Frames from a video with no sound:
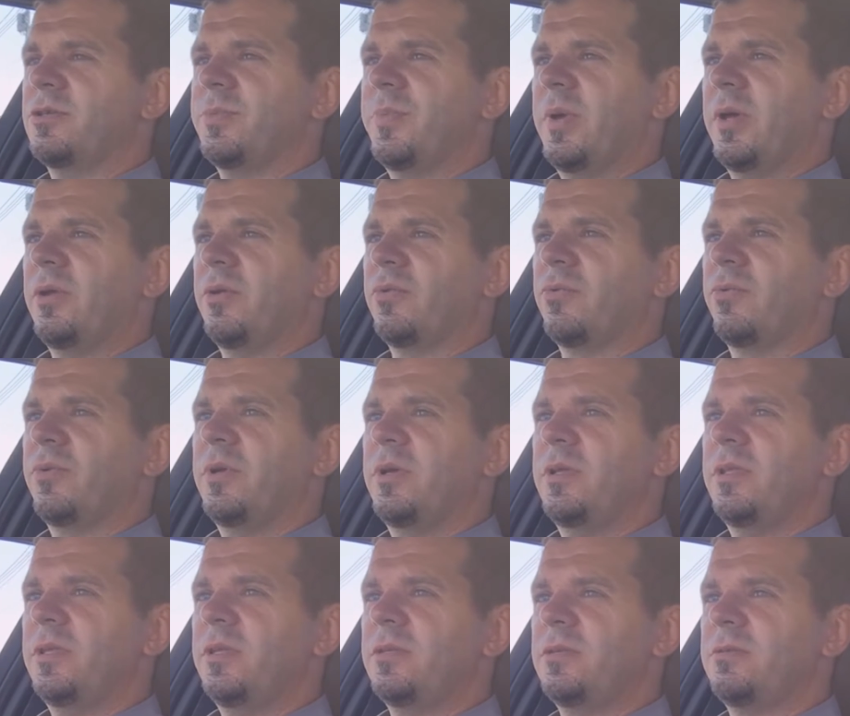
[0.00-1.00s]
in Japan
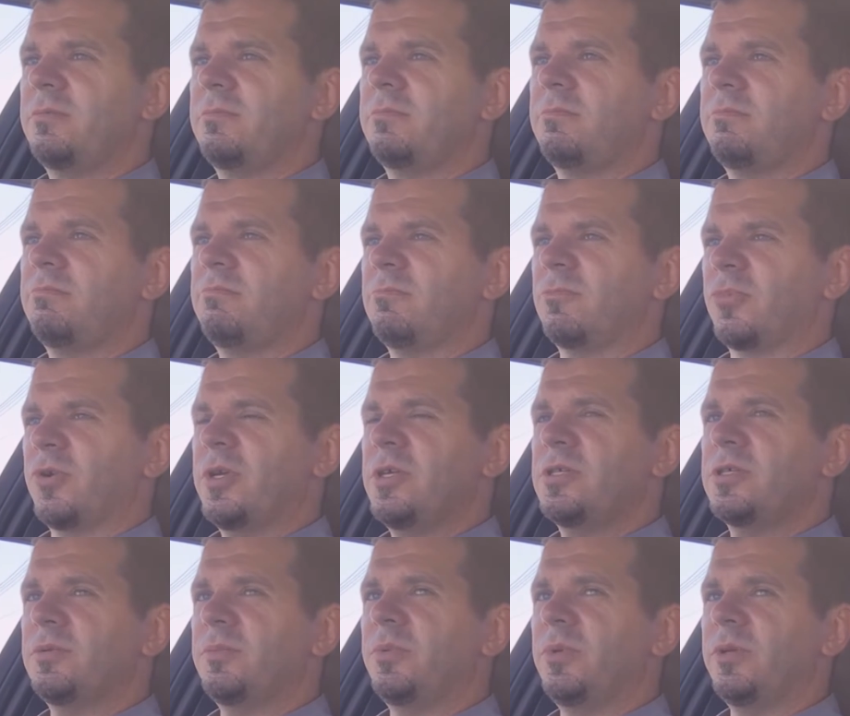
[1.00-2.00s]
really
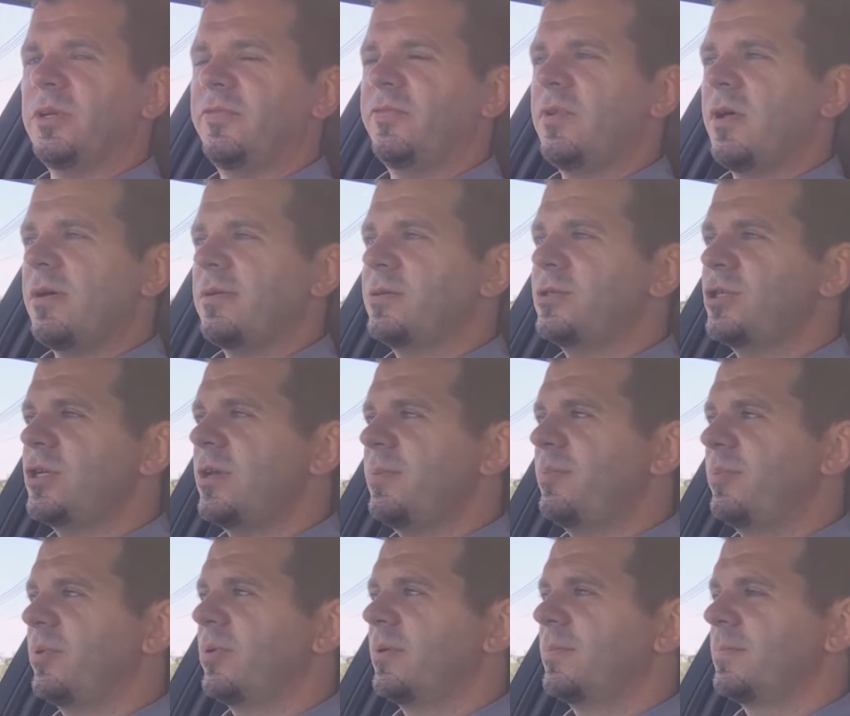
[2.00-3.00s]
reasonable, if not cheap.